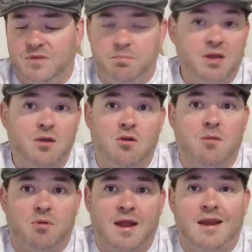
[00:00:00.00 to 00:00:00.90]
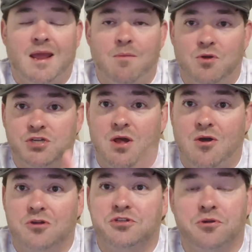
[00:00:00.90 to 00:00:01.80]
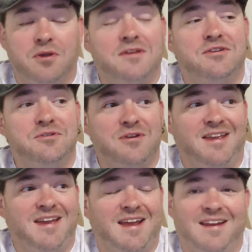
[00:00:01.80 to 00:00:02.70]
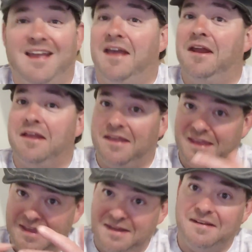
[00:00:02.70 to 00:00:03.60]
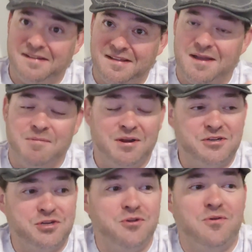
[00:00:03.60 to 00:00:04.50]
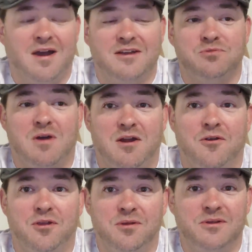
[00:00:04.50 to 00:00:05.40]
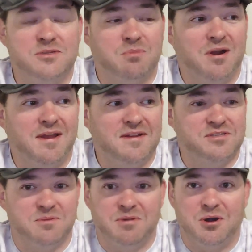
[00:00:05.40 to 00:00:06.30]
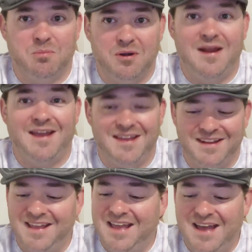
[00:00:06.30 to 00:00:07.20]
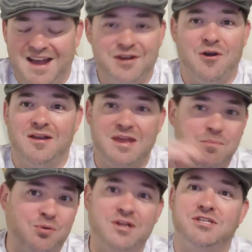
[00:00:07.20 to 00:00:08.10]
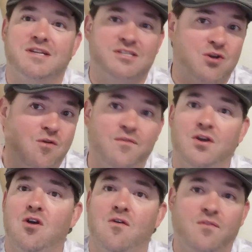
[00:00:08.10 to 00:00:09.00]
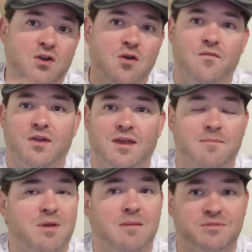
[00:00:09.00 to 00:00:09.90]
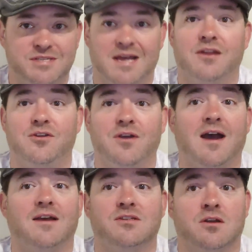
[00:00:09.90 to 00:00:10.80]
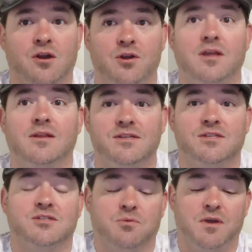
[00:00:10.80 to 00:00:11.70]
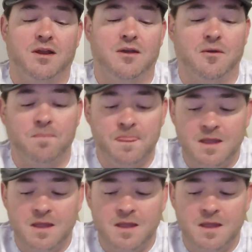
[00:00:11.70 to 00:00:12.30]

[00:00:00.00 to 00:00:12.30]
depending on the brand name, which I'll also get to again. And again, I'm going to show you guys why Hercules braid is the better braid. I know I keep preaching this over and over and over again, but I'm telling you guys, Hercules is the way to go.